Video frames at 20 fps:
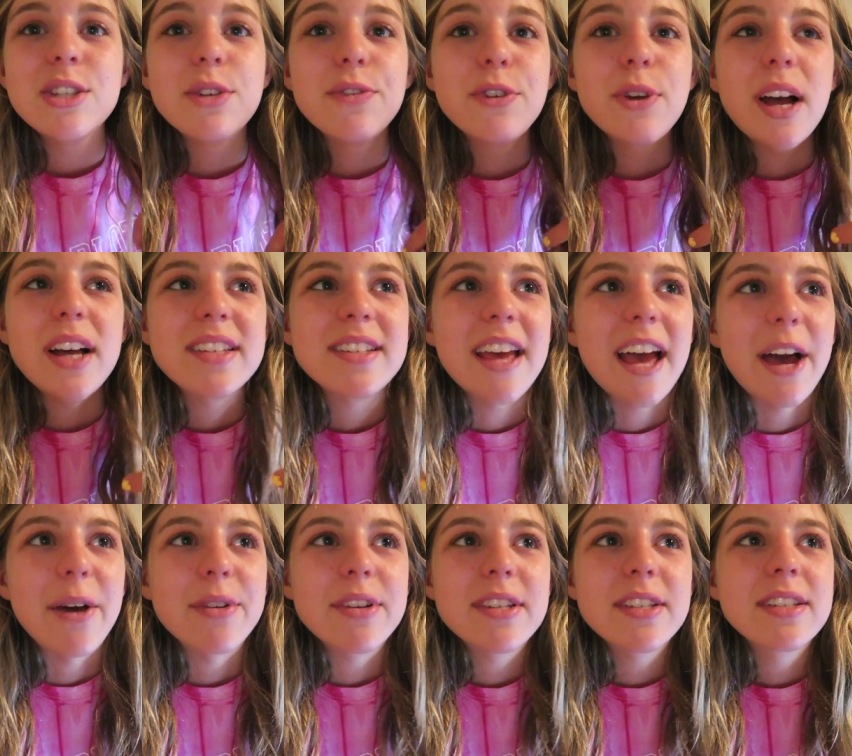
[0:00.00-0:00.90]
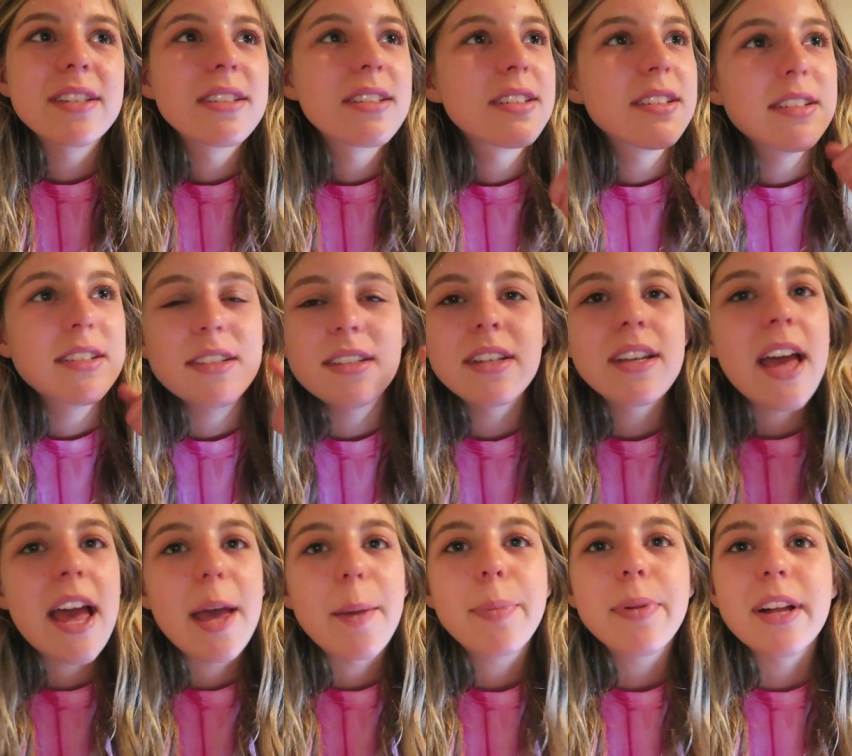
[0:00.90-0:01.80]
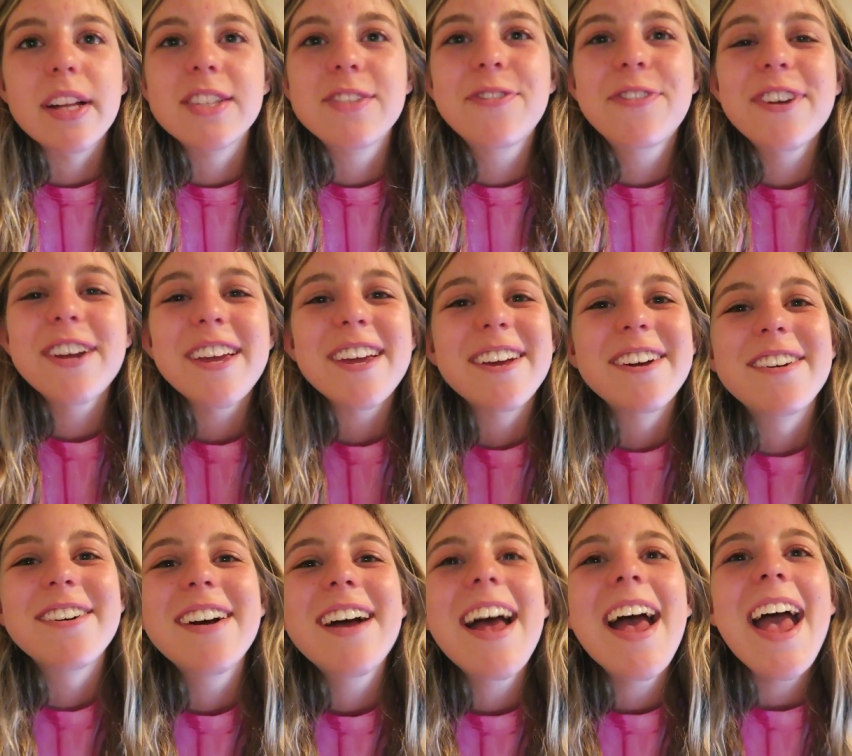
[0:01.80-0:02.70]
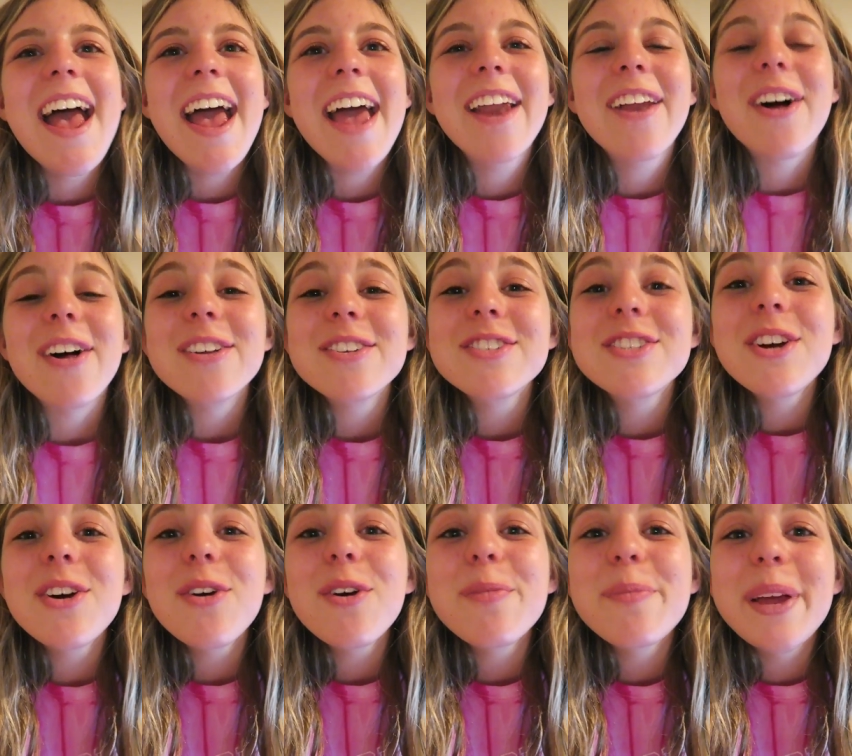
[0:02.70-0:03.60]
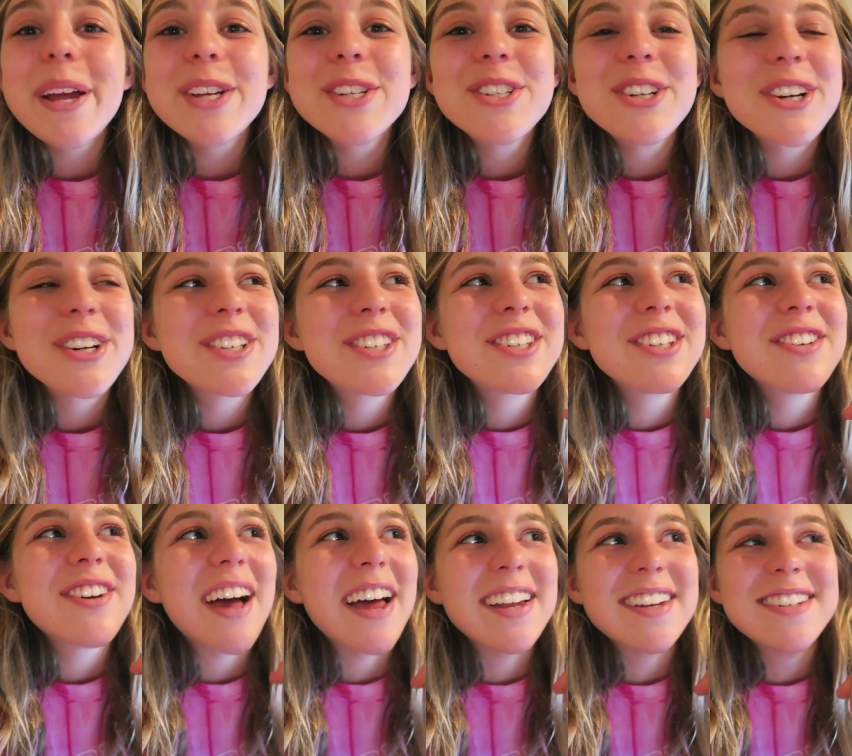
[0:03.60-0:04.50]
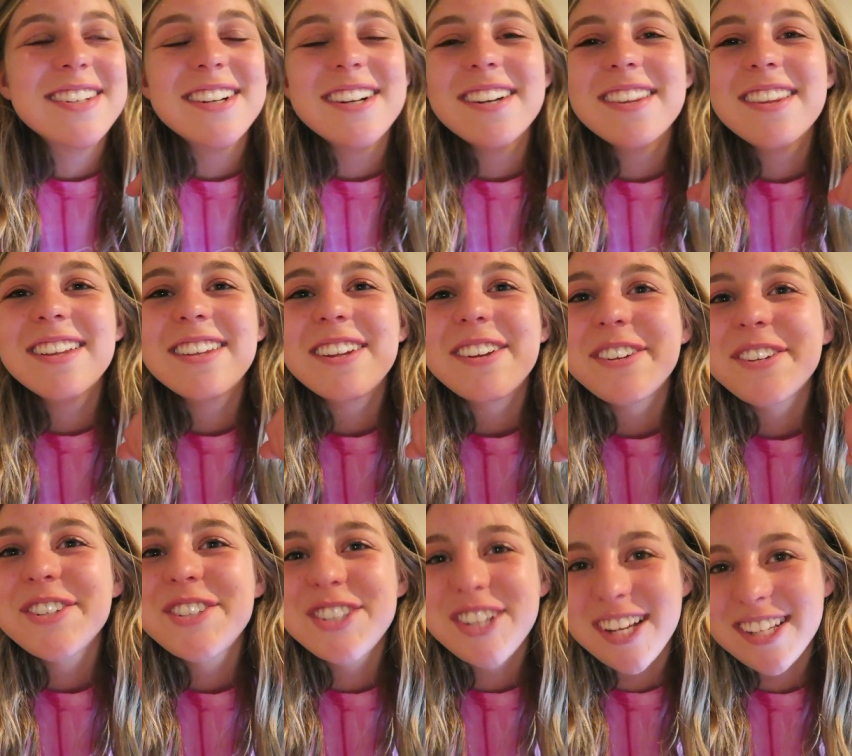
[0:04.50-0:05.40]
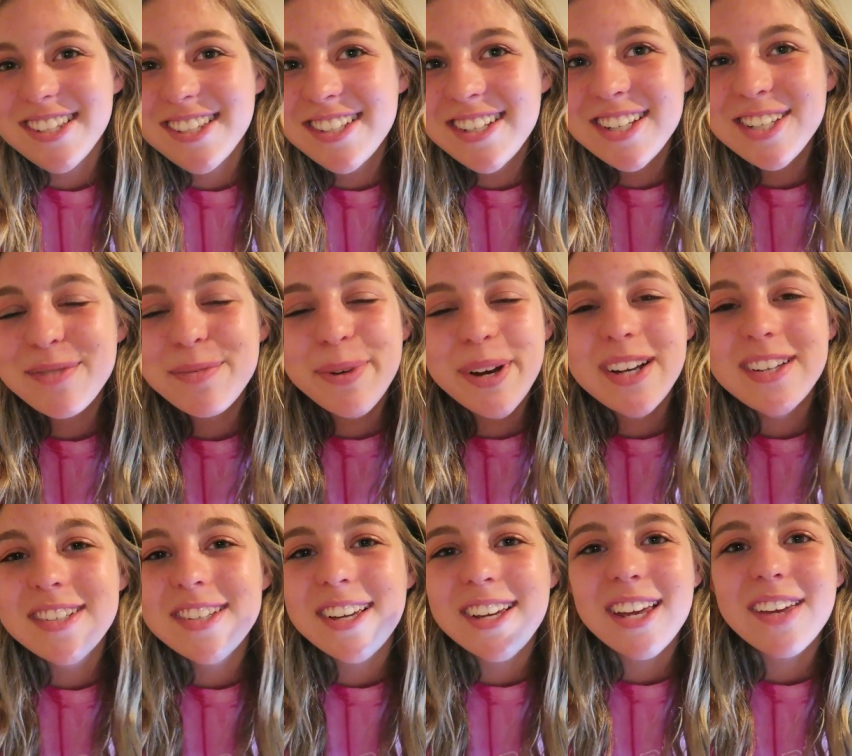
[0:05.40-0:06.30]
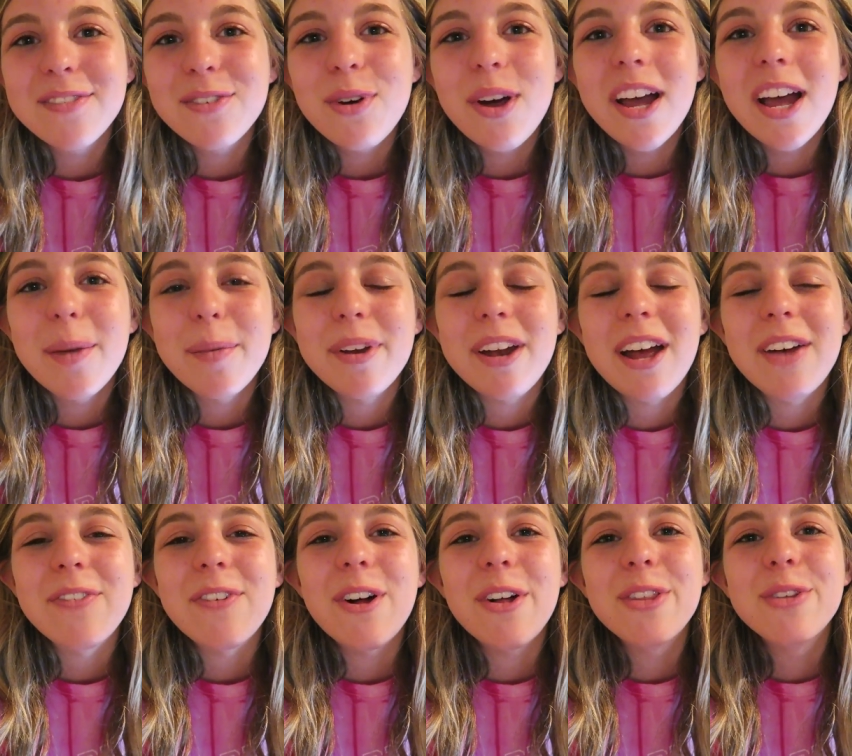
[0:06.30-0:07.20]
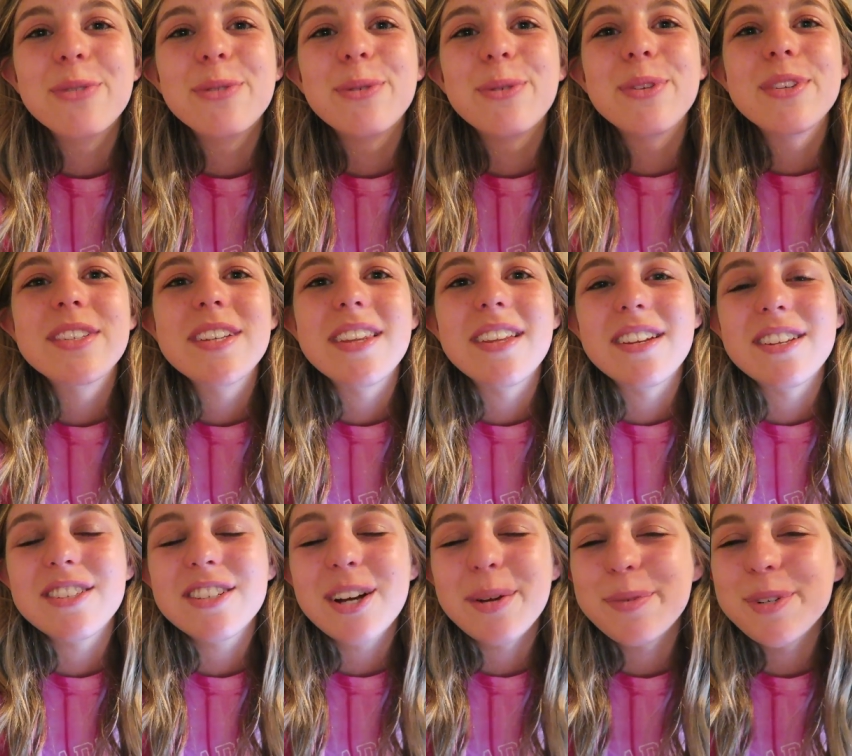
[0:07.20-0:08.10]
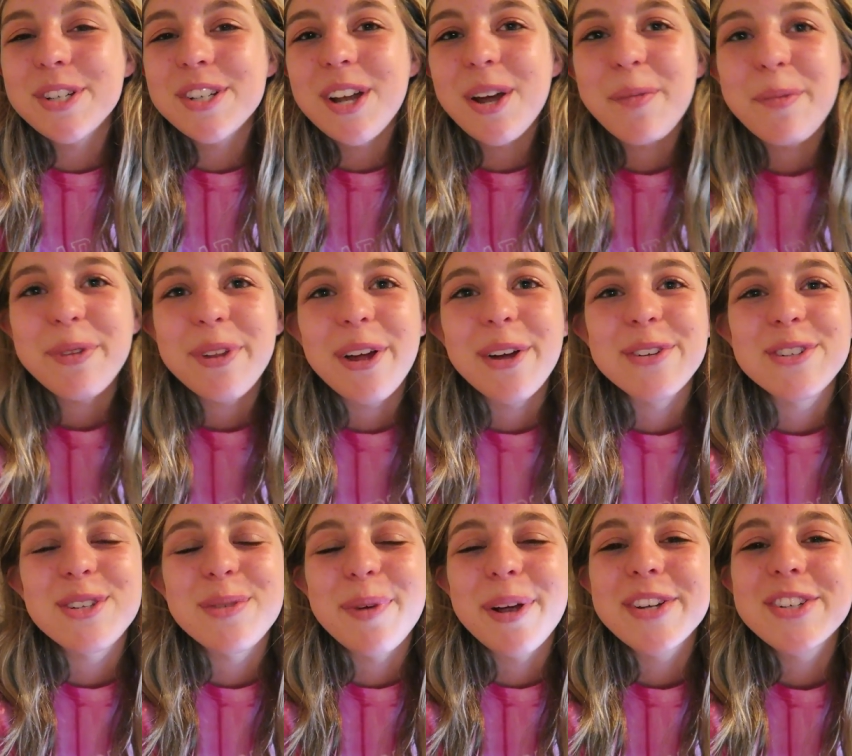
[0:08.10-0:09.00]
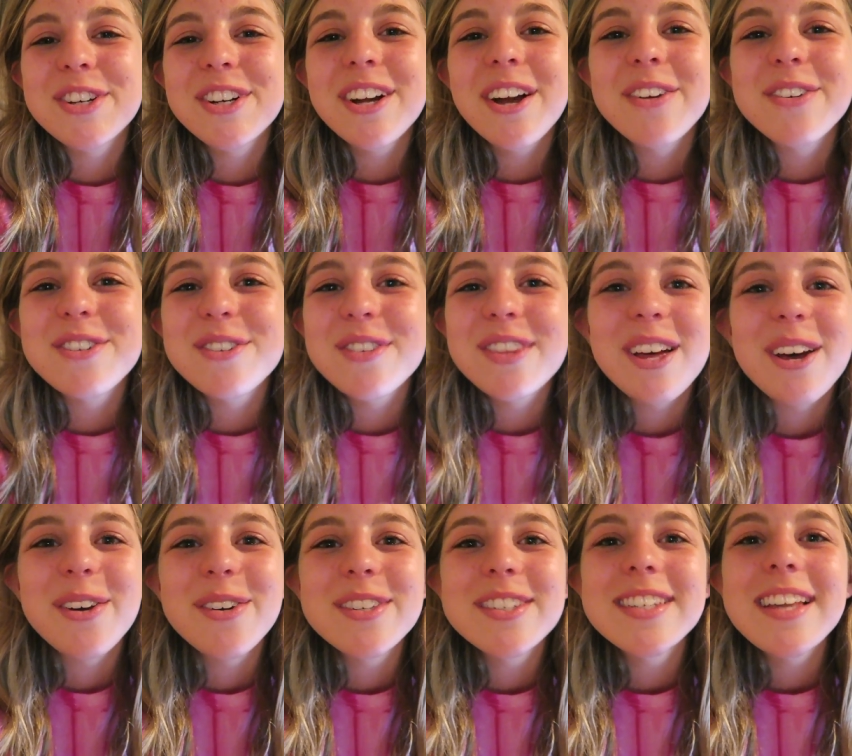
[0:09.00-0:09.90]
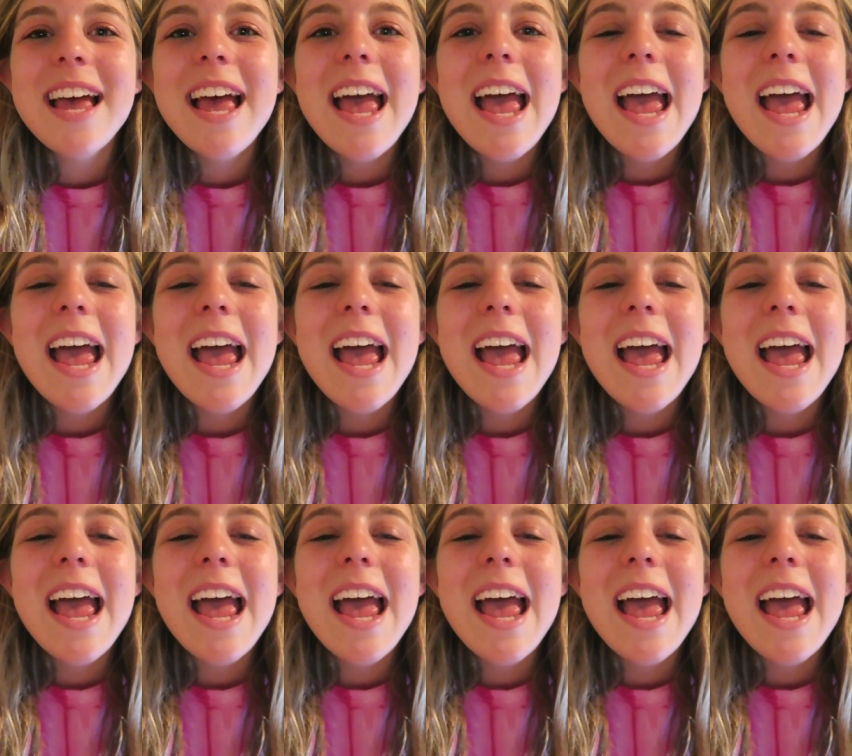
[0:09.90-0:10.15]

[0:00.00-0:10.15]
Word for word: So if you guys count, a plus for you. And also make sure to enter the little justice bracelet giveaway. I'm gonna have all the rules in the description down below, so make sure to go do those.